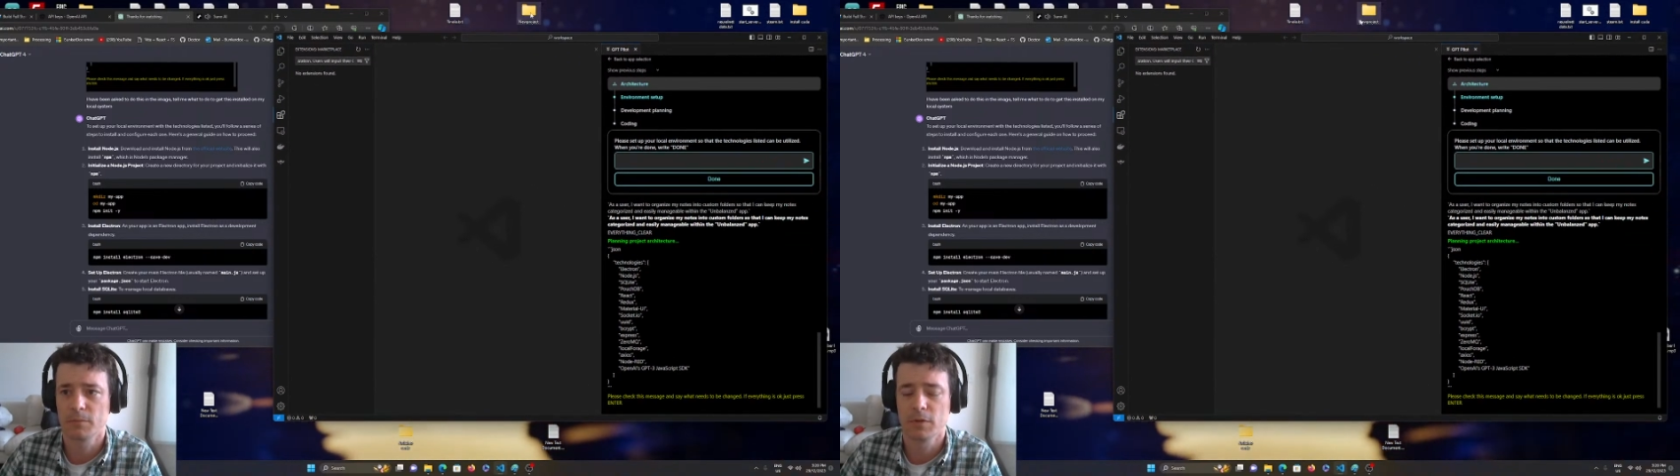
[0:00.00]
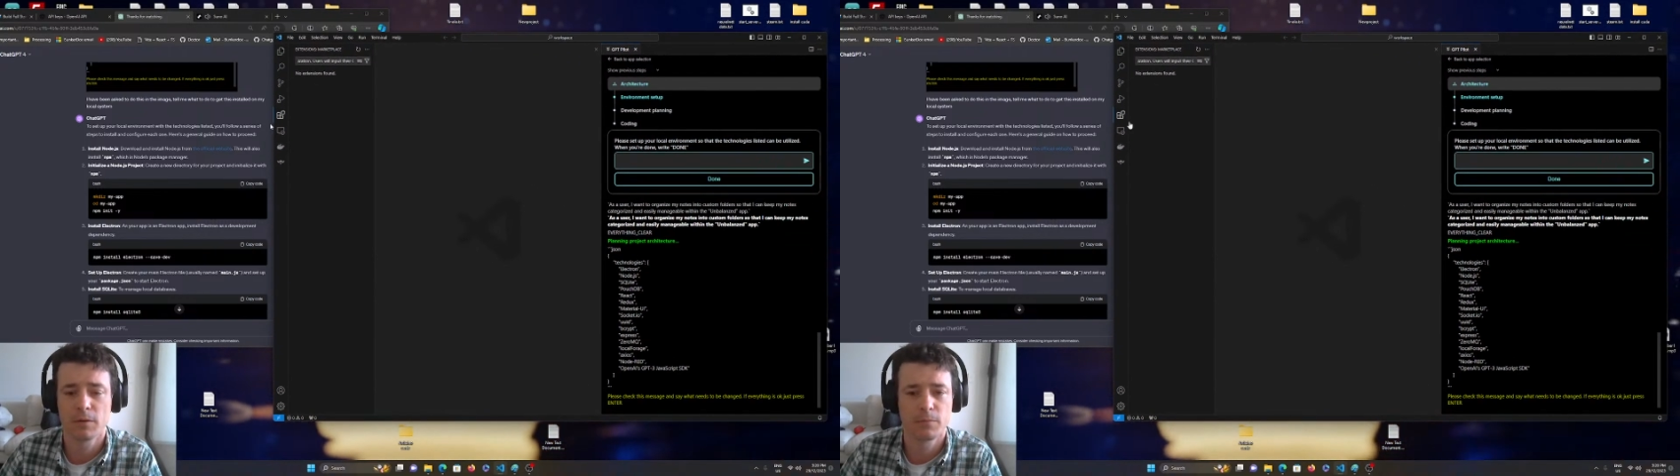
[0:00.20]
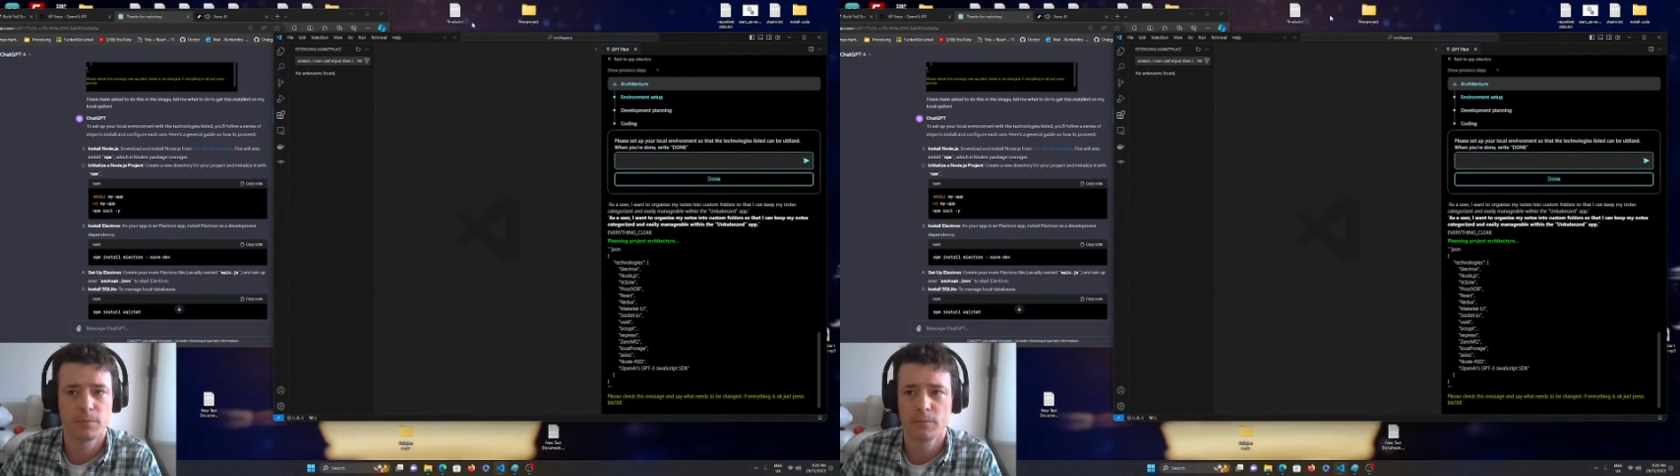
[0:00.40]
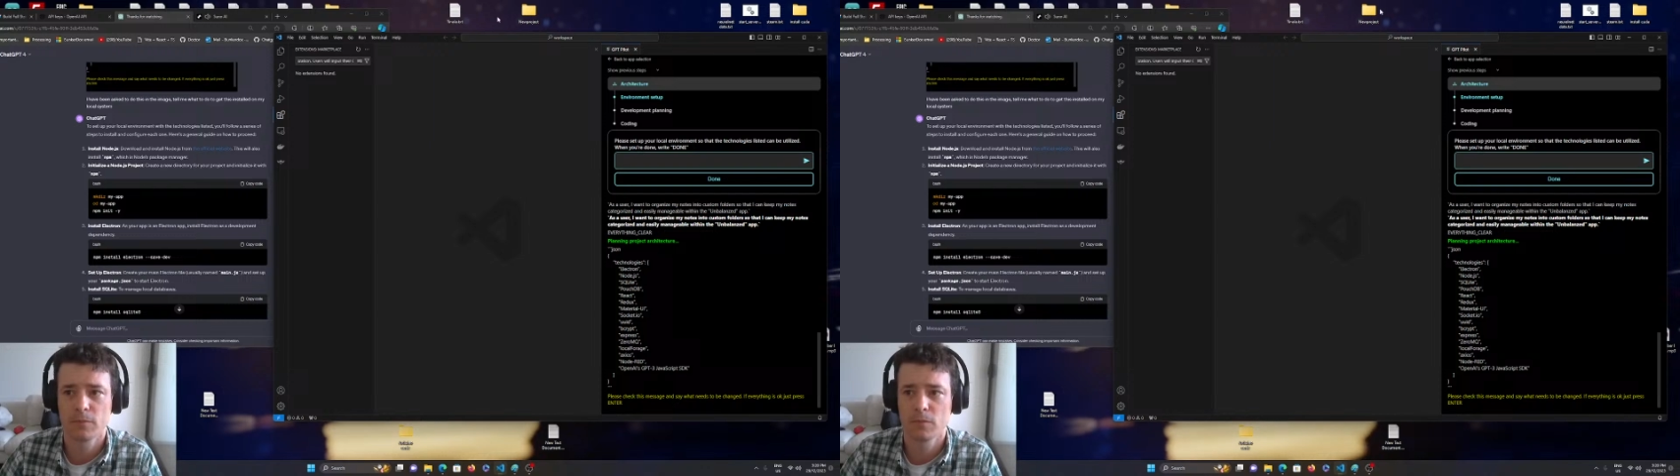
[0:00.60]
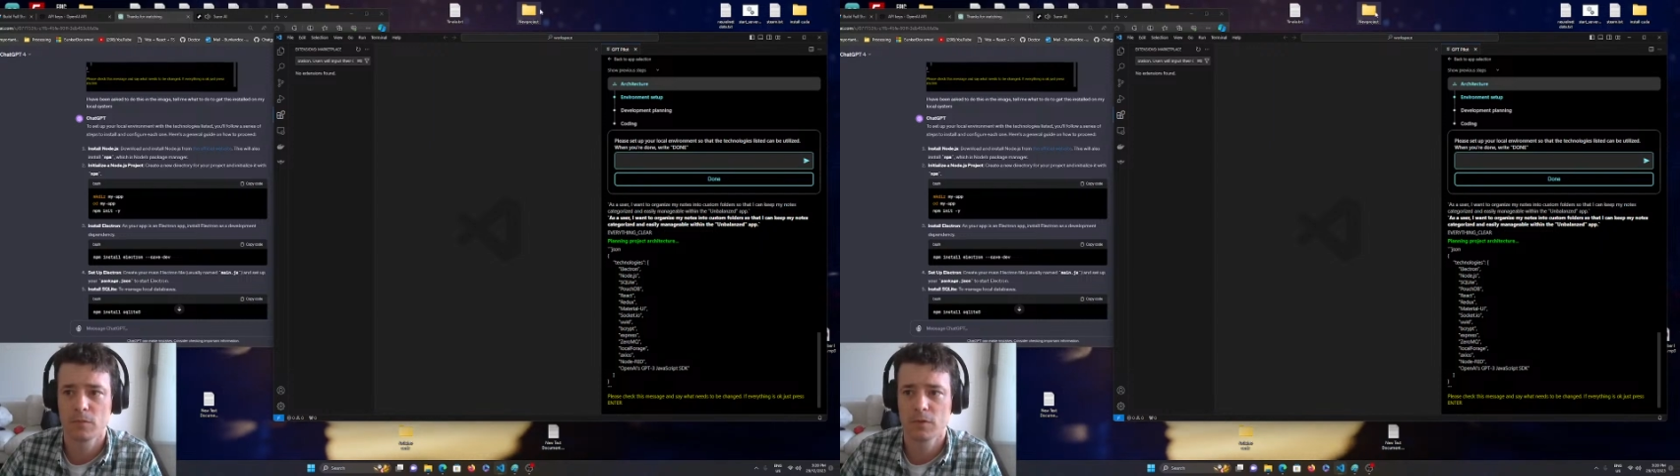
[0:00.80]
Yeah,
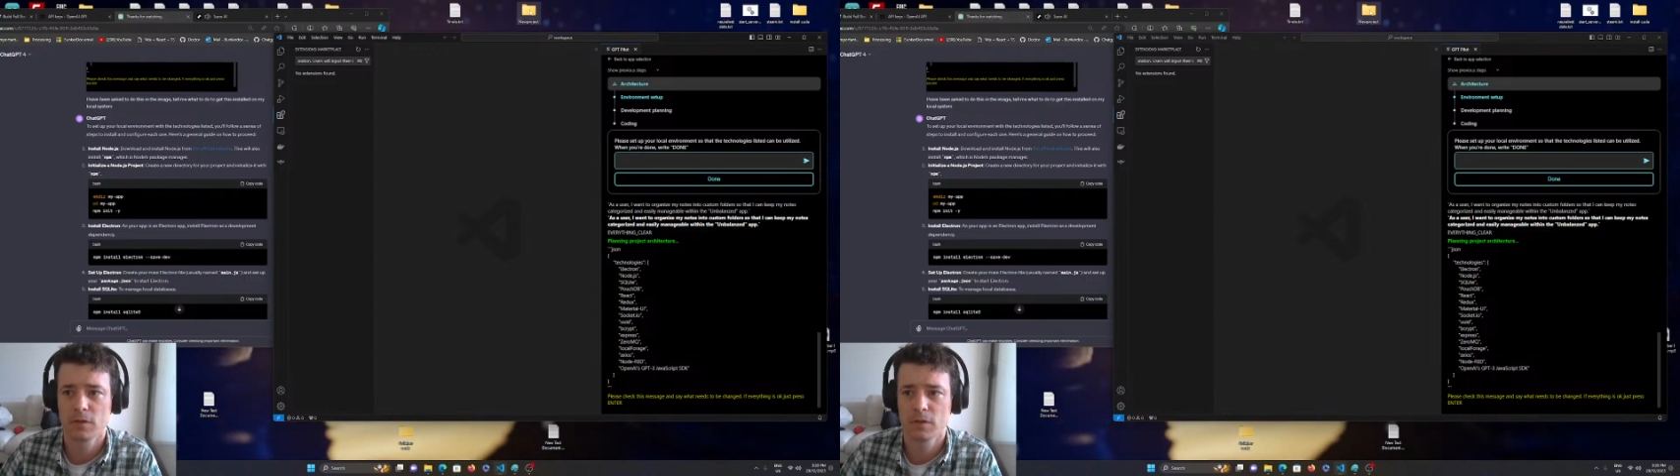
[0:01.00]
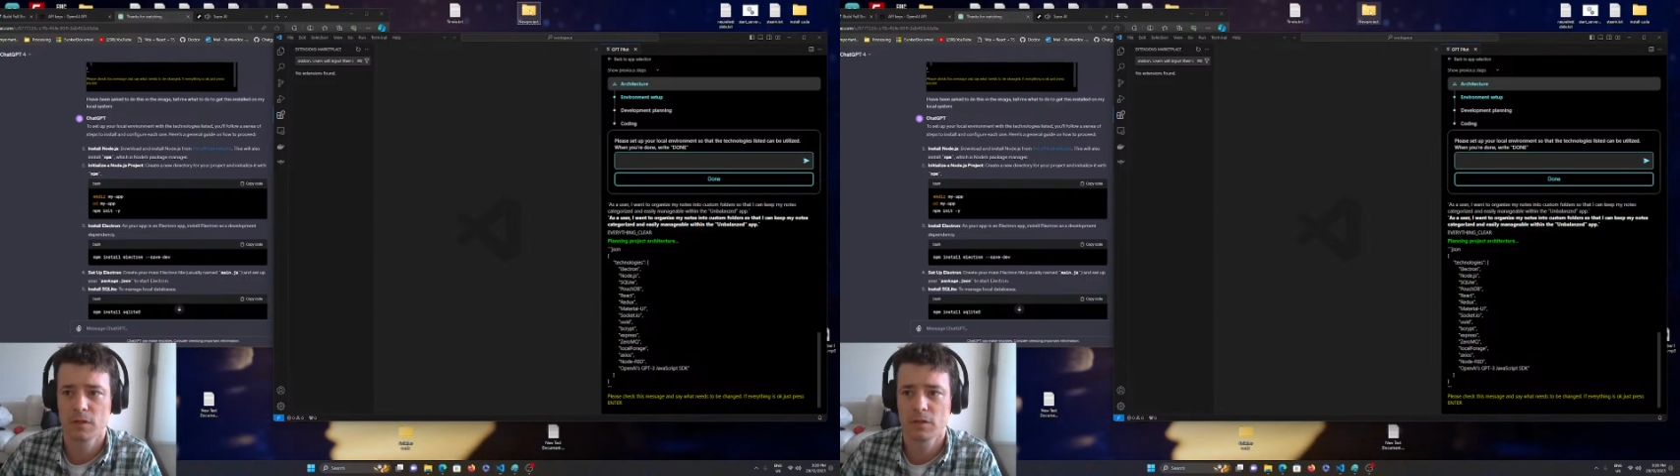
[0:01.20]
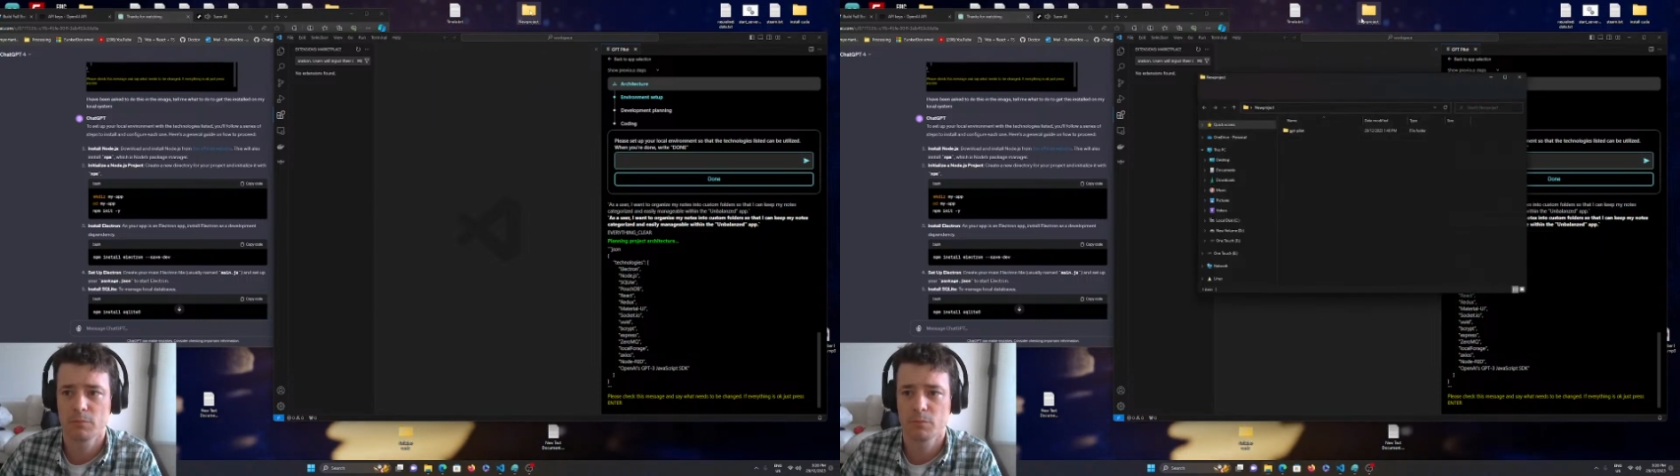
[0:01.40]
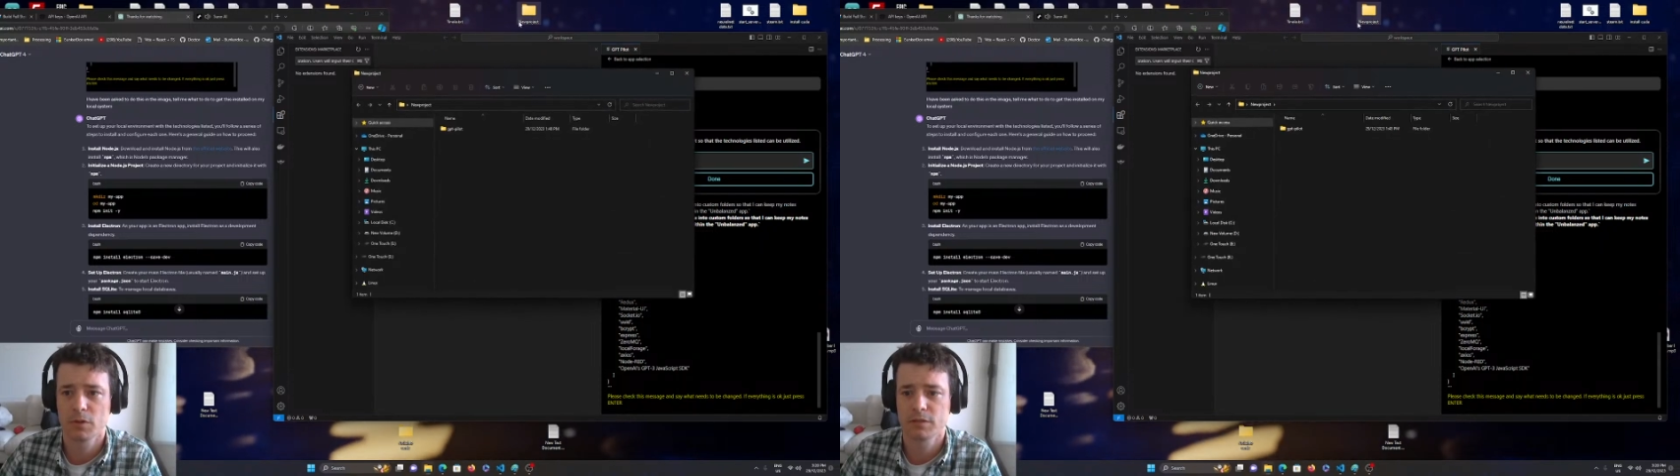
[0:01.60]
but